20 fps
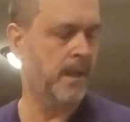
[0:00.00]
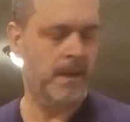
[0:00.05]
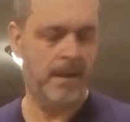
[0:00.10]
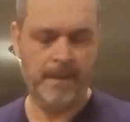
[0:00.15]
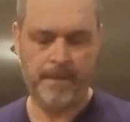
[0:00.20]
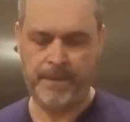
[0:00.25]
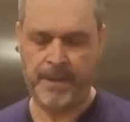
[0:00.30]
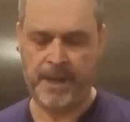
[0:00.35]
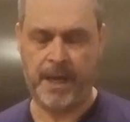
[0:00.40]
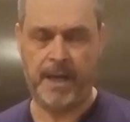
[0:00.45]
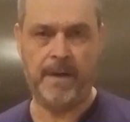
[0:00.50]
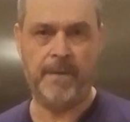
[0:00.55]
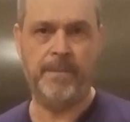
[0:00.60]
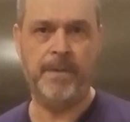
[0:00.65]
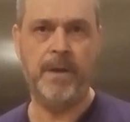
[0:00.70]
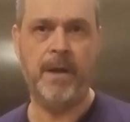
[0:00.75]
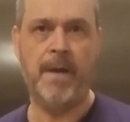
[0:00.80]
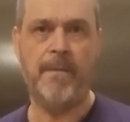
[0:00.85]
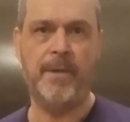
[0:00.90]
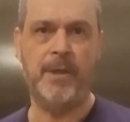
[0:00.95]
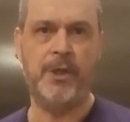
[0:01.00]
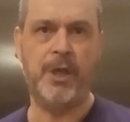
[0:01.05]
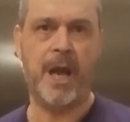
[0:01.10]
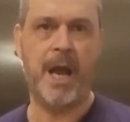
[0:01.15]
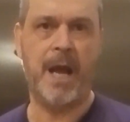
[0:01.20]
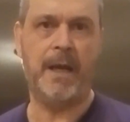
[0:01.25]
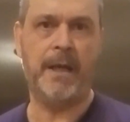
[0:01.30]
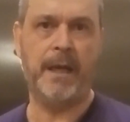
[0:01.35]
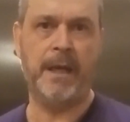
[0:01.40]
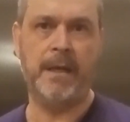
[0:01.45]
that if you have a
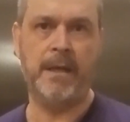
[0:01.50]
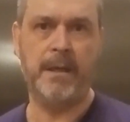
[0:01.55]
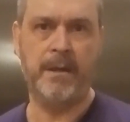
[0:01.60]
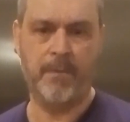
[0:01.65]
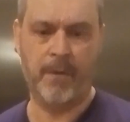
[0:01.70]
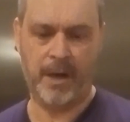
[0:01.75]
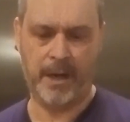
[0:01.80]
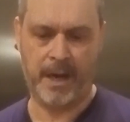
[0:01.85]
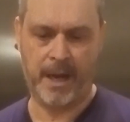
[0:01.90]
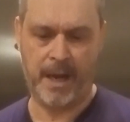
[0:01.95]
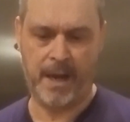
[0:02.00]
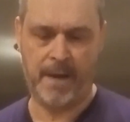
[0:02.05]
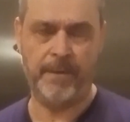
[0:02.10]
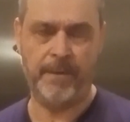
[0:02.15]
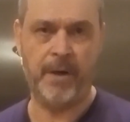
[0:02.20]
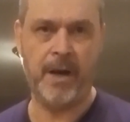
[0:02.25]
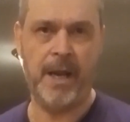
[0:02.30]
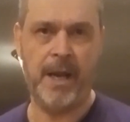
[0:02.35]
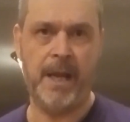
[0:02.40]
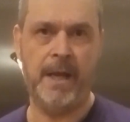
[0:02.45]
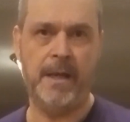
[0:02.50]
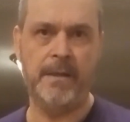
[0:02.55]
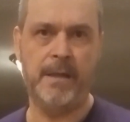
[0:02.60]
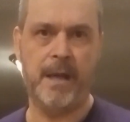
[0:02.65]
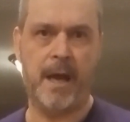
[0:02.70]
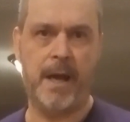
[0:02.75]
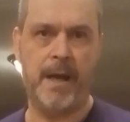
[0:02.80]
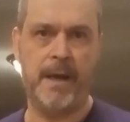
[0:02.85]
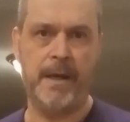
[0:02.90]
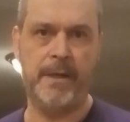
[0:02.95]
jacket, you want to have your hand
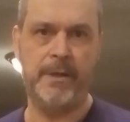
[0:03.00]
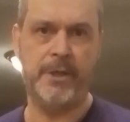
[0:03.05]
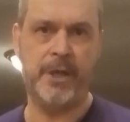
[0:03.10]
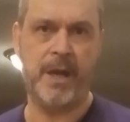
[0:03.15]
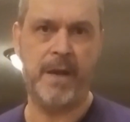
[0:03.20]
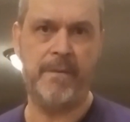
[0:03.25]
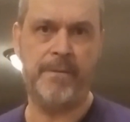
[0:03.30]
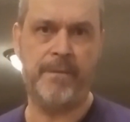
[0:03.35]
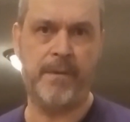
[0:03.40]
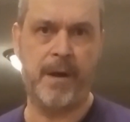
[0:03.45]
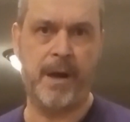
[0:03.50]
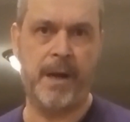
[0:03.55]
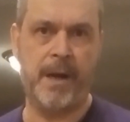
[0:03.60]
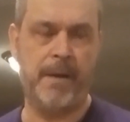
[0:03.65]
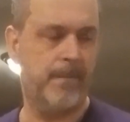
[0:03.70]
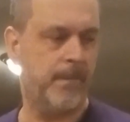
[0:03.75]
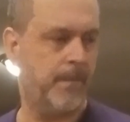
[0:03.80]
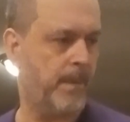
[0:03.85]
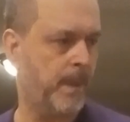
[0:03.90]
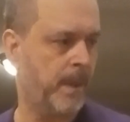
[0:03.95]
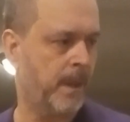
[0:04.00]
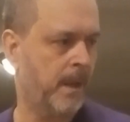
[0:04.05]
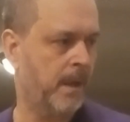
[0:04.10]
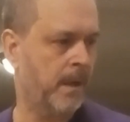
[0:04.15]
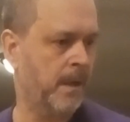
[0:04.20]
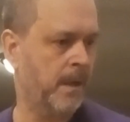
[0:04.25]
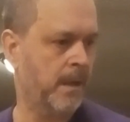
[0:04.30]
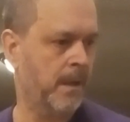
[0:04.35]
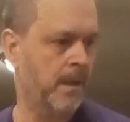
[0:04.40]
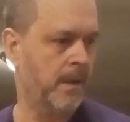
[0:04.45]
on a J-frame
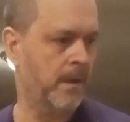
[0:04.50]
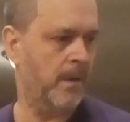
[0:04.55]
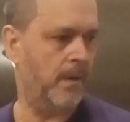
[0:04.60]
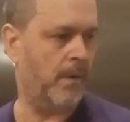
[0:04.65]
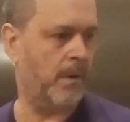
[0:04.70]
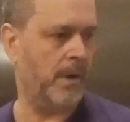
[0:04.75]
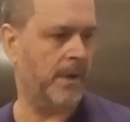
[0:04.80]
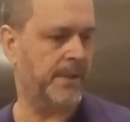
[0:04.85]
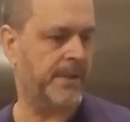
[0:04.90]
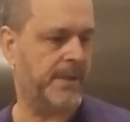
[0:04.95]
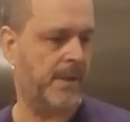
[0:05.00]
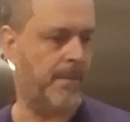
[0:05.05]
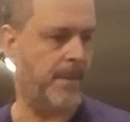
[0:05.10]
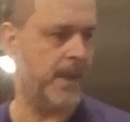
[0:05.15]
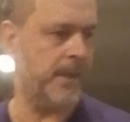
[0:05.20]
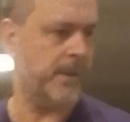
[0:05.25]
or some other